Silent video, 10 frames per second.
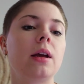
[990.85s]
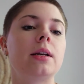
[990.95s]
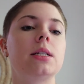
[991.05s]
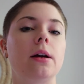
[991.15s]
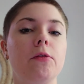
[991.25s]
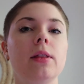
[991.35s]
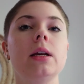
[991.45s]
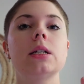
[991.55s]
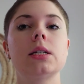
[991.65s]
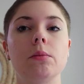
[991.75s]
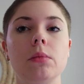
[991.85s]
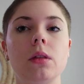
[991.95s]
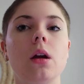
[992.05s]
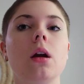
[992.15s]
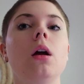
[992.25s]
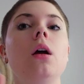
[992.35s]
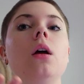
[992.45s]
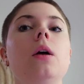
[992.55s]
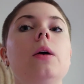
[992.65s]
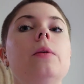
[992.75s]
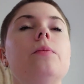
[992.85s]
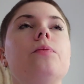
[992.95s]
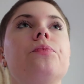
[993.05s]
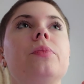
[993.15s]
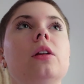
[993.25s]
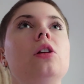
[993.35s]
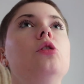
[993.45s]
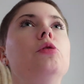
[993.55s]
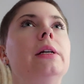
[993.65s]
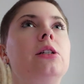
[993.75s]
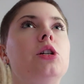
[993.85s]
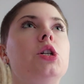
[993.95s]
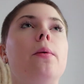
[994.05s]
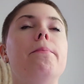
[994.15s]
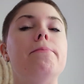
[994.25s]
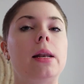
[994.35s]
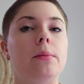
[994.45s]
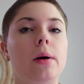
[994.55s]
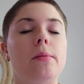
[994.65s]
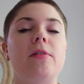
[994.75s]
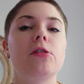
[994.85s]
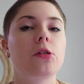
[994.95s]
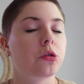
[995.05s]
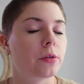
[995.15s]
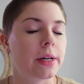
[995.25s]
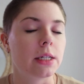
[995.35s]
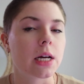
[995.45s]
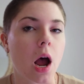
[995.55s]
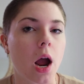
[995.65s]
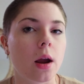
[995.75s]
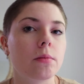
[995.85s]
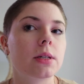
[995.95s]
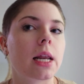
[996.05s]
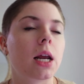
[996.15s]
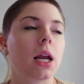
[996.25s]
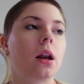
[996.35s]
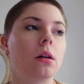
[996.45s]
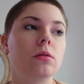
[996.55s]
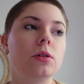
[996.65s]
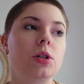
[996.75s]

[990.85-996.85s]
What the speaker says: It's definitely something you need to do a minimum of 3 times, and again,